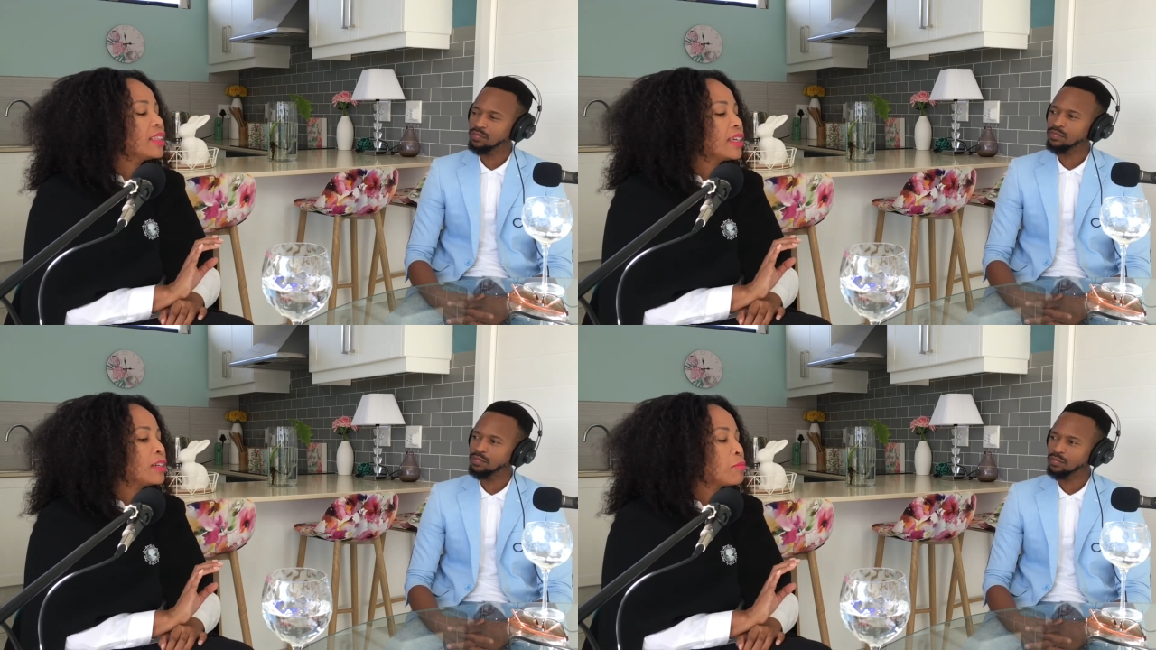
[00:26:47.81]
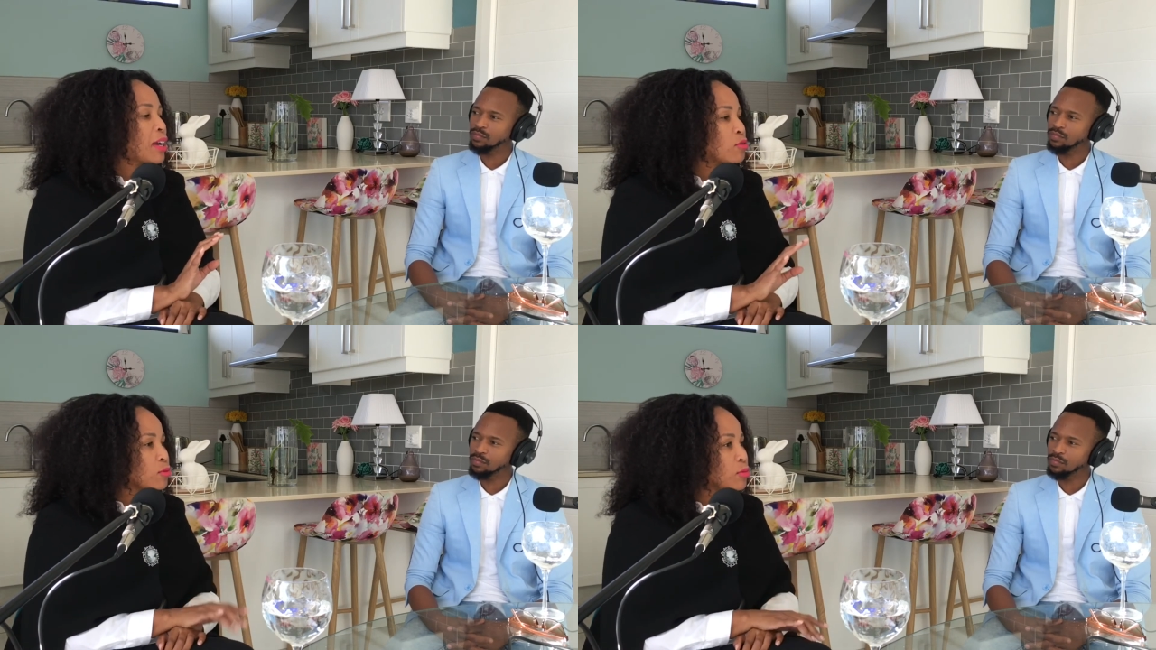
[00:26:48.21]
Speaker 1: Then
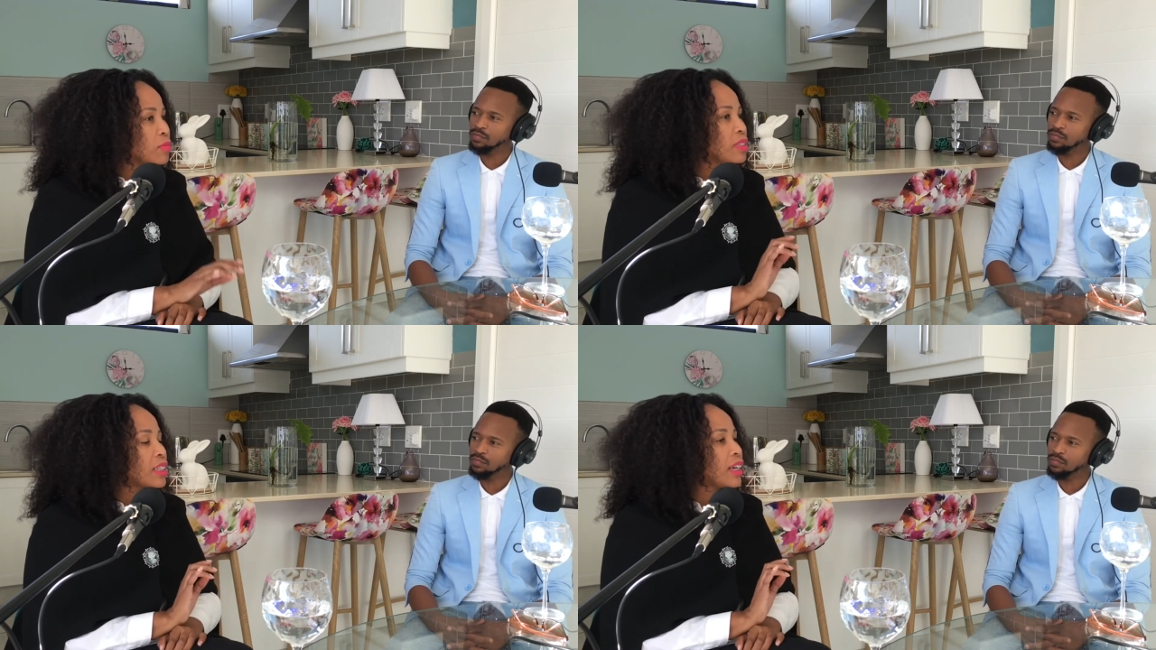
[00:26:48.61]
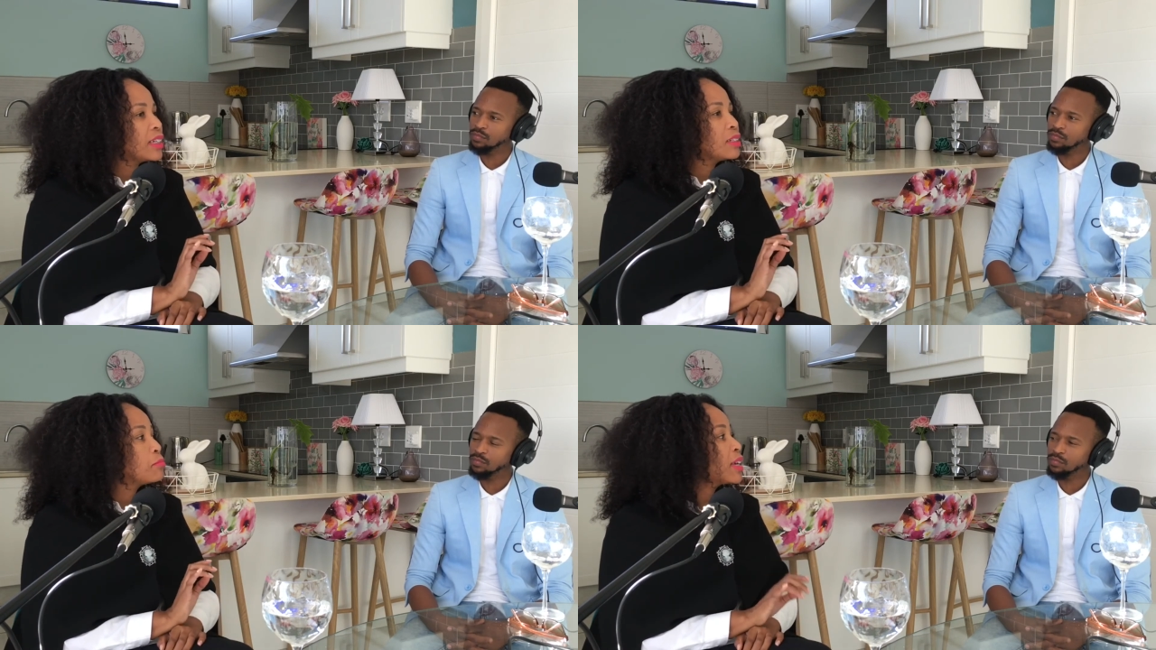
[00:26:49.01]
my rooms are
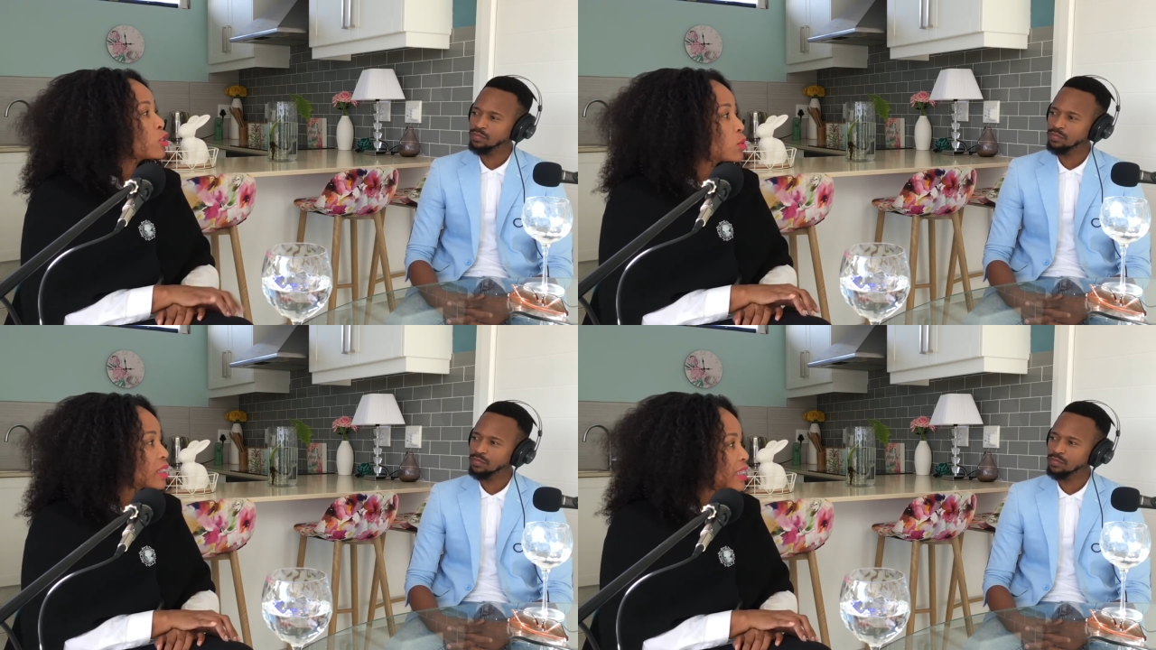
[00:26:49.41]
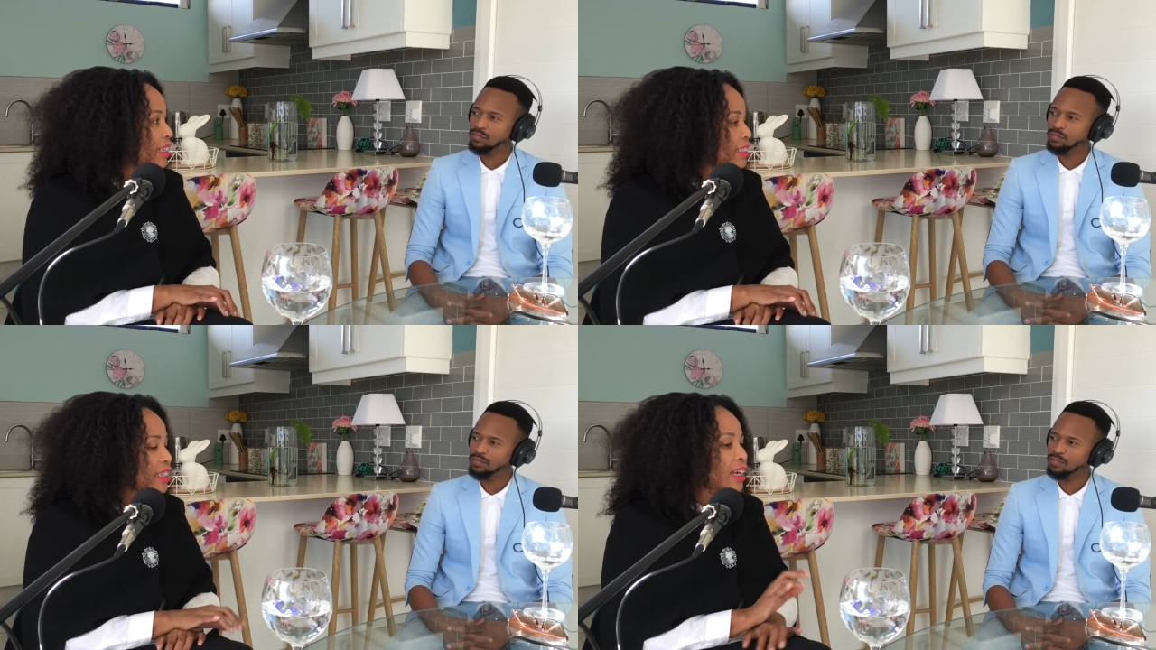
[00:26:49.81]
in Maxwell
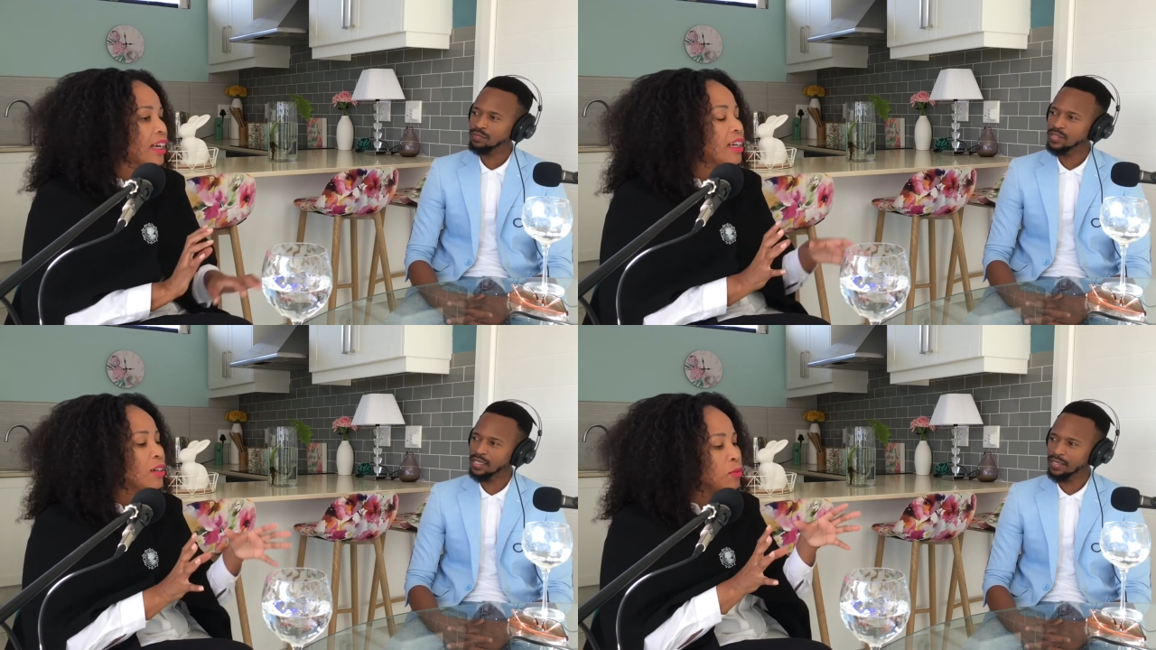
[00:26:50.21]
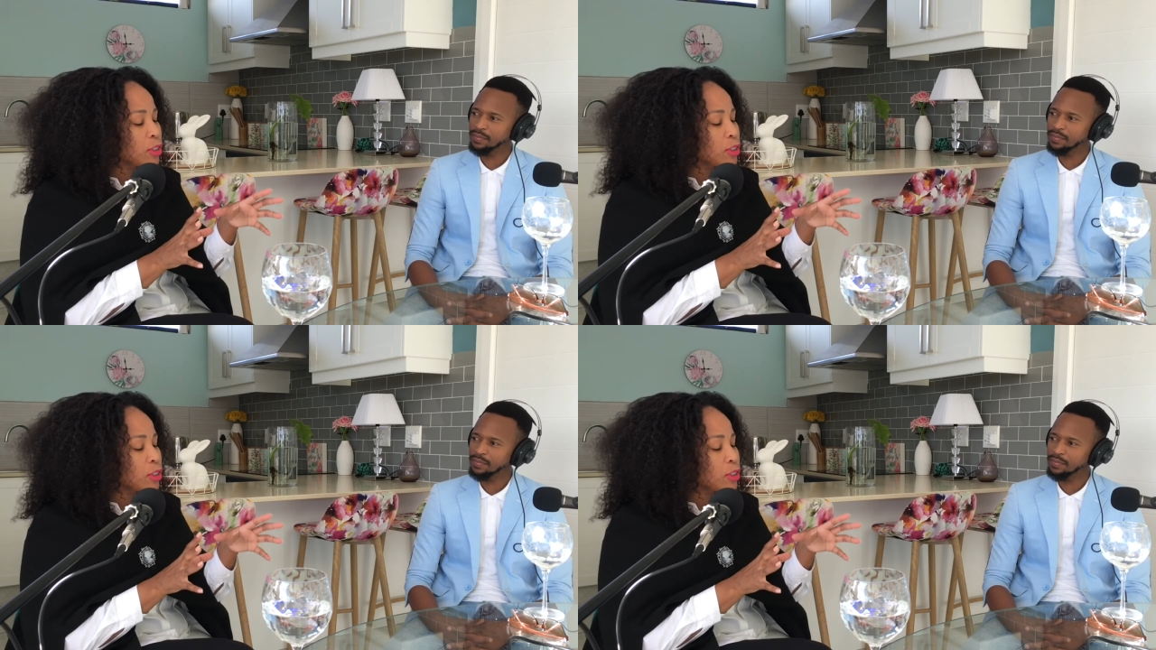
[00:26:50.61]
Center, yeah.